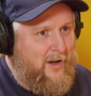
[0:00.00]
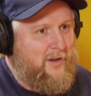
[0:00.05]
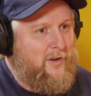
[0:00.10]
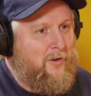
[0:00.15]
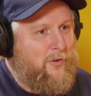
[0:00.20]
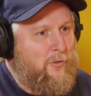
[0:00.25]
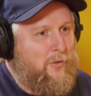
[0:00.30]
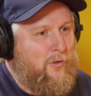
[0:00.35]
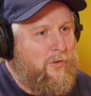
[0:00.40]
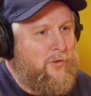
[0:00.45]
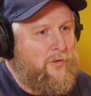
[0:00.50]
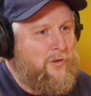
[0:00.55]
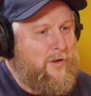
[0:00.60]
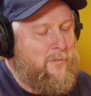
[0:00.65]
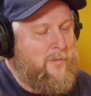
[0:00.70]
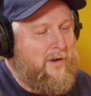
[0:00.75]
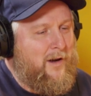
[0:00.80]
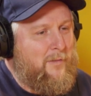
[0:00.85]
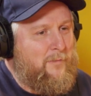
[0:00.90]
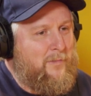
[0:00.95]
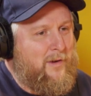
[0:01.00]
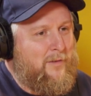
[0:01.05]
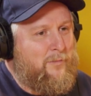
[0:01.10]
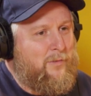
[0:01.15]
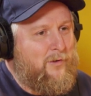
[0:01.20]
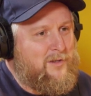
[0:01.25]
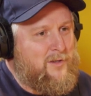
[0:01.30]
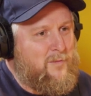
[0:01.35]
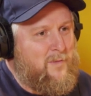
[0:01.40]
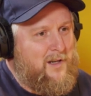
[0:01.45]
Or there might be a
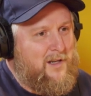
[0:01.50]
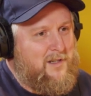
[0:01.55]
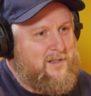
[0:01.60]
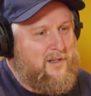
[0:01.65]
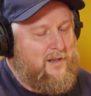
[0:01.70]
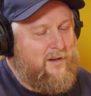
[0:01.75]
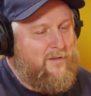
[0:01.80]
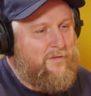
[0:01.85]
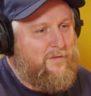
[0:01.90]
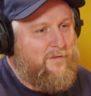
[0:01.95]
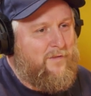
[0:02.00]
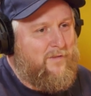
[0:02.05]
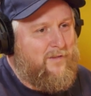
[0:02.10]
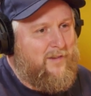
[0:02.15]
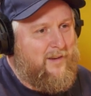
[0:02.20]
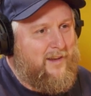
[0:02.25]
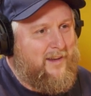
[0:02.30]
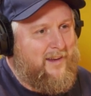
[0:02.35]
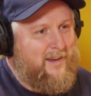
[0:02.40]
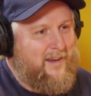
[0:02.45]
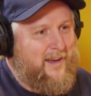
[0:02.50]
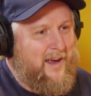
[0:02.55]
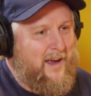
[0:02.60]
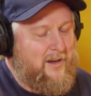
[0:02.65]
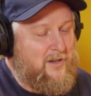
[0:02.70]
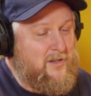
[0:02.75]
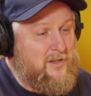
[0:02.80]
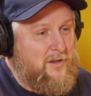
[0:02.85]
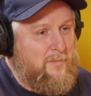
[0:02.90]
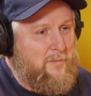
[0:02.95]
possibility of
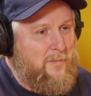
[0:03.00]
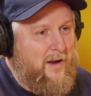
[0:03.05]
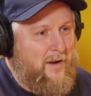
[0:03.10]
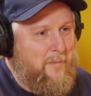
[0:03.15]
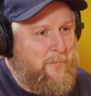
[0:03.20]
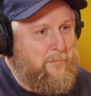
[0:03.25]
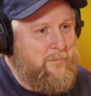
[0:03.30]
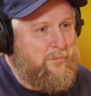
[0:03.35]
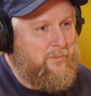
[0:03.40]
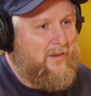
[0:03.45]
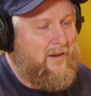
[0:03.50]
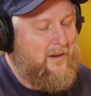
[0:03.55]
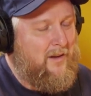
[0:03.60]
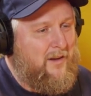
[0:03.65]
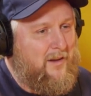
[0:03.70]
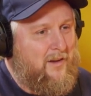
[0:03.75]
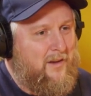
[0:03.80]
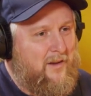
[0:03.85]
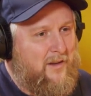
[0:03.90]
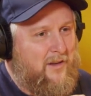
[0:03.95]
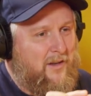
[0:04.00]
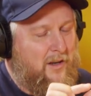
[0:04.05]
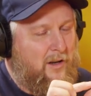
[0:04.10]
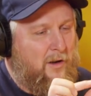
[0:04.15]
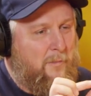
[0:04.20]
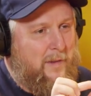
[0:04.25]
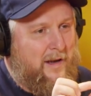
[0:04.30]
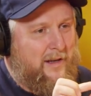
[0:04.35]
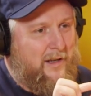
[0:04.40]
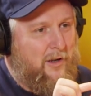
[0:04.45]
getting some,
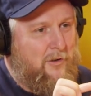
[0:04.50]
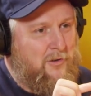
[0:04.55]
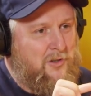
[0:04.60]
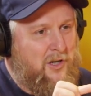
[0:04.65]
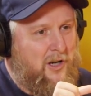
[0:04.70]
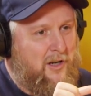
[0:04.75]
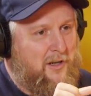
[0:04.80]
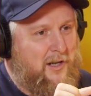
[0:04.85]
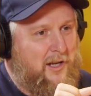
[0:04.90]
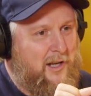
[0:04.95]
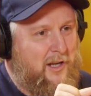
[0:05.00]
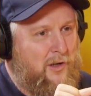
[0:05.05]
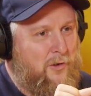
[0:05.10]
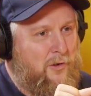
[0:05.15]
mango chutney